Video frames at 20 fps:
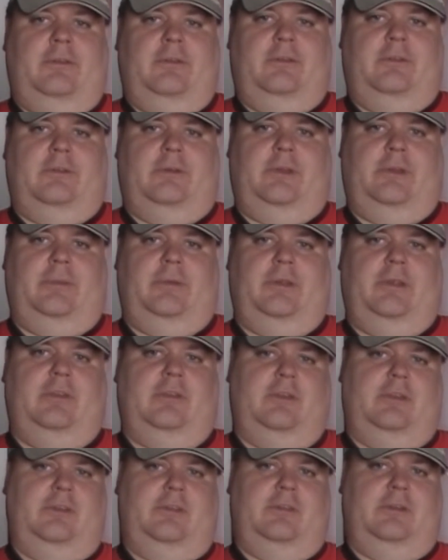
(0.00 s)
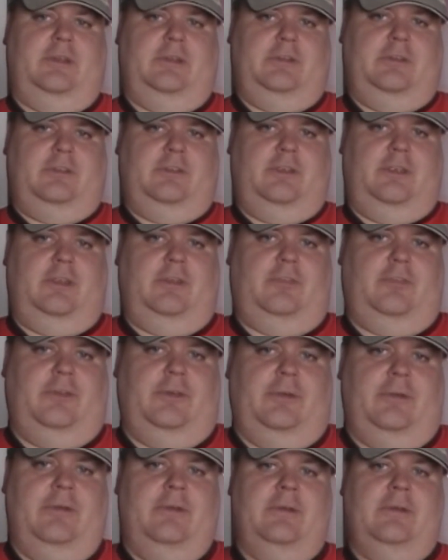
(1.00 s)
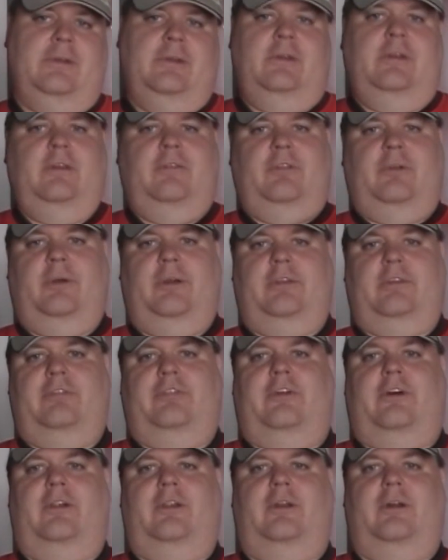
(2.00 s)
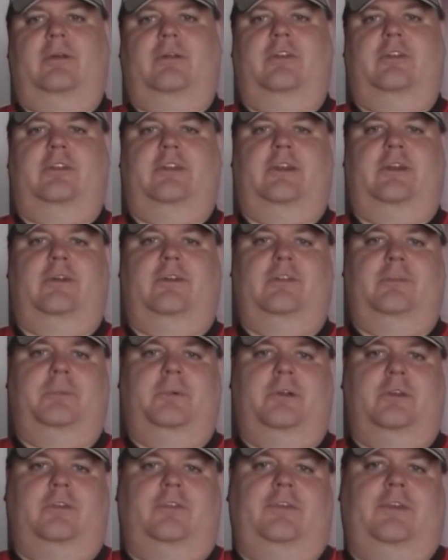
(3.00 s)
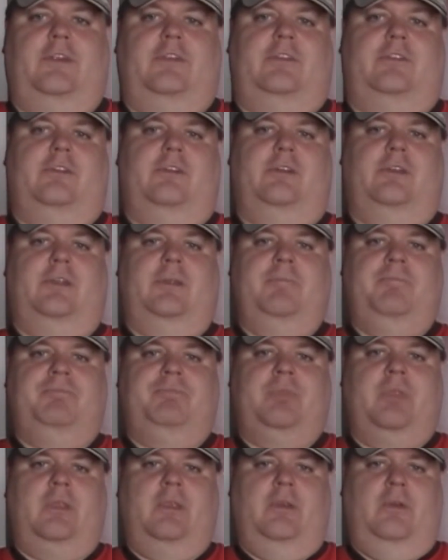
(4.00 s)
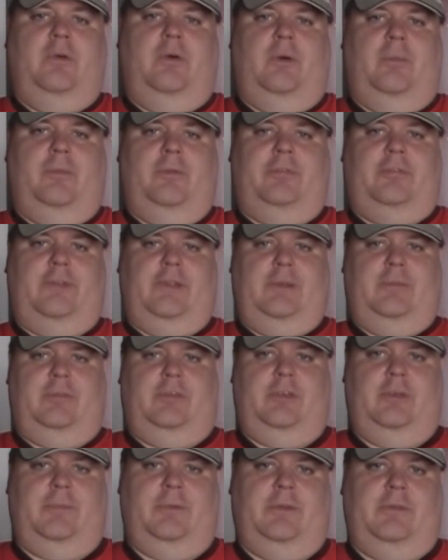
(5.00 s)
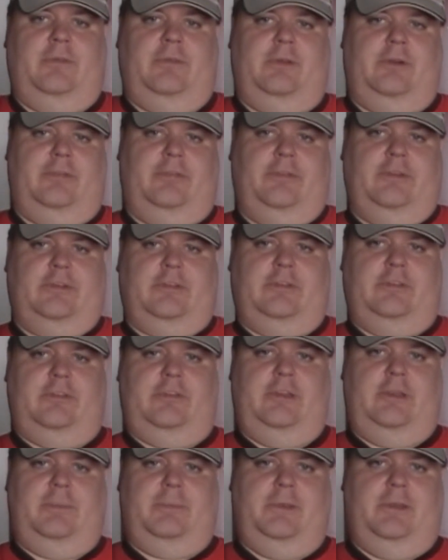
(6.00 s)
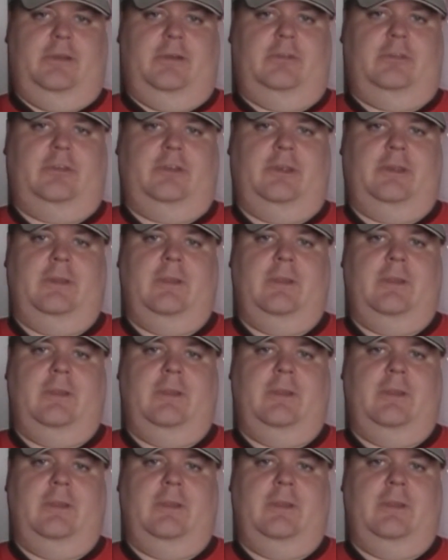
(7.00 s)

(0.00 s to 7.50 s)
So anyways, I just like to say, if you want to follow along this Calgary Sports fan's journey, home the Flames, Hibbin, Roughnecks, and Stampeders,